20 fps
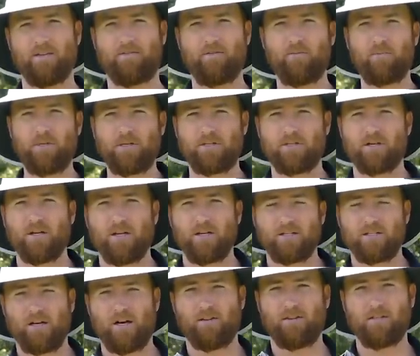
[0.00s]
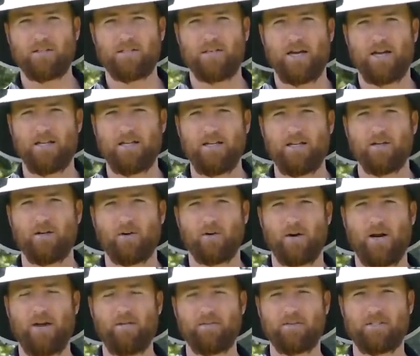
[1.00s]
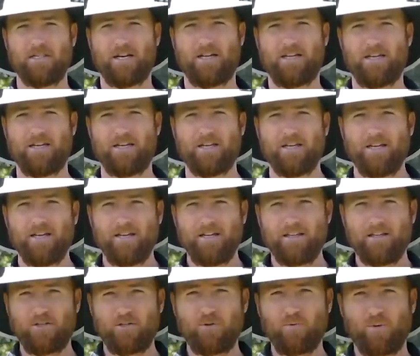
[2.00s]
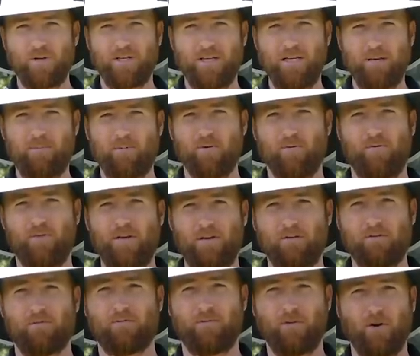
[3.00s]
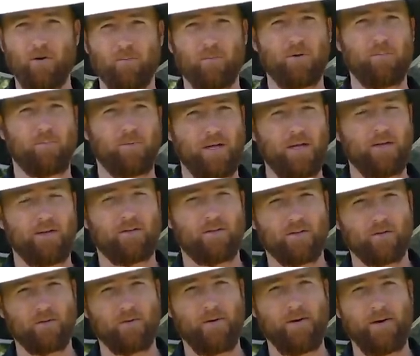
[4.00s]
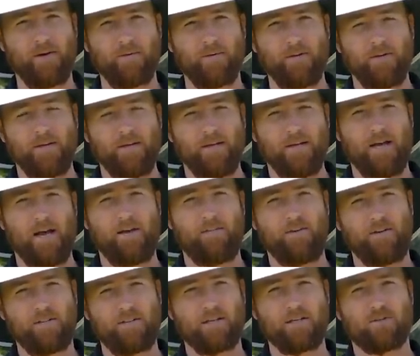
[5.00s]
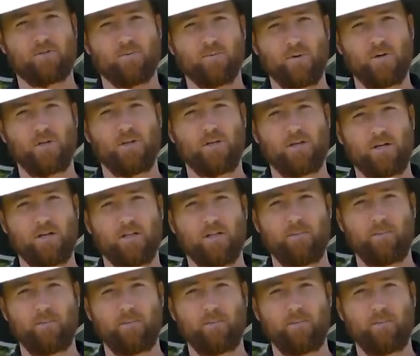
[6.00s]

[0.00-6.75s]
if you've been taught this idea or have this idea that you wanna keep your feet firmly planted to the ground, I think that's really gonna